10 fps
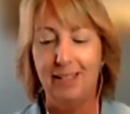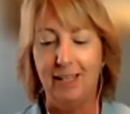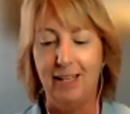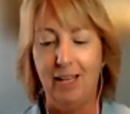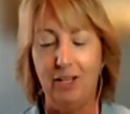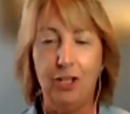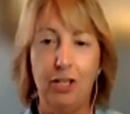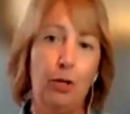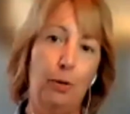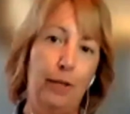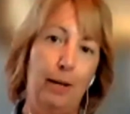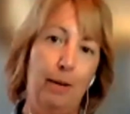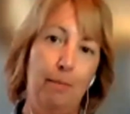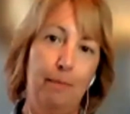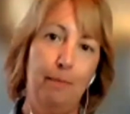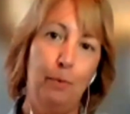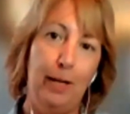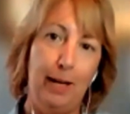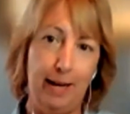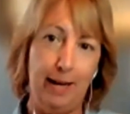And she told them what
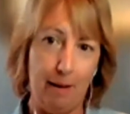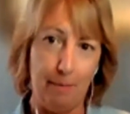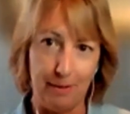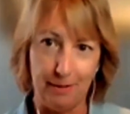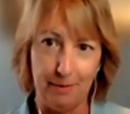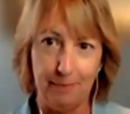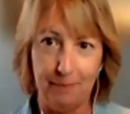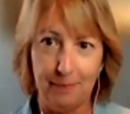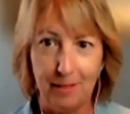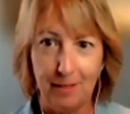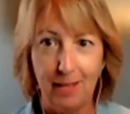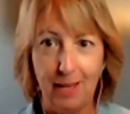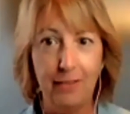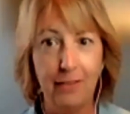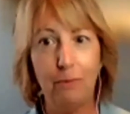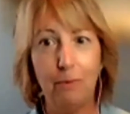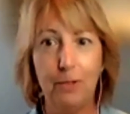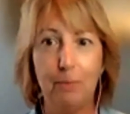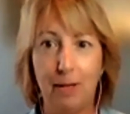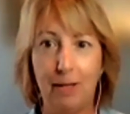had happened. And their
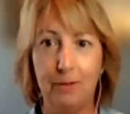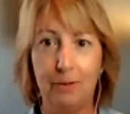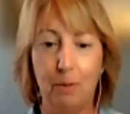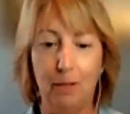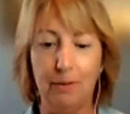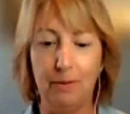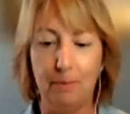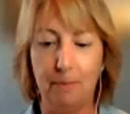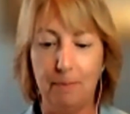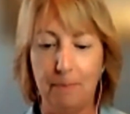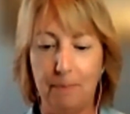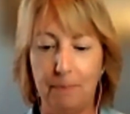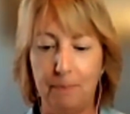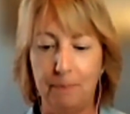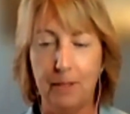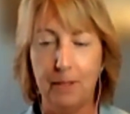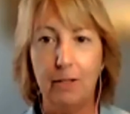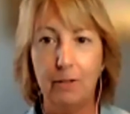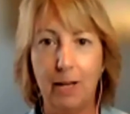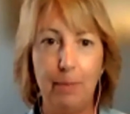response was,
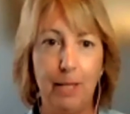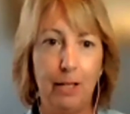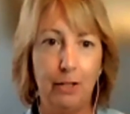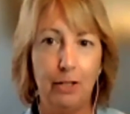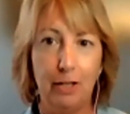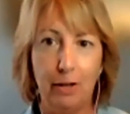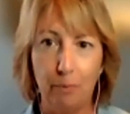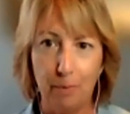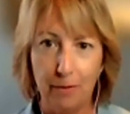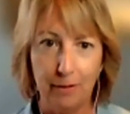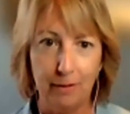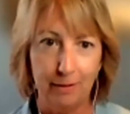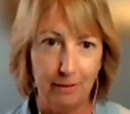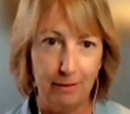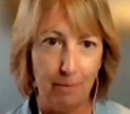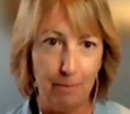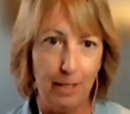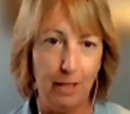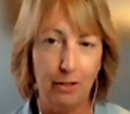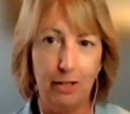you're not being a good enough mother. You're not
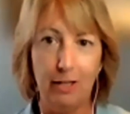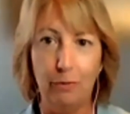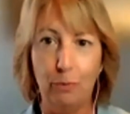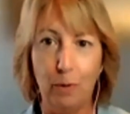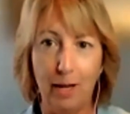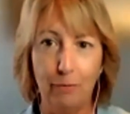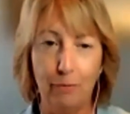being a good enough wife.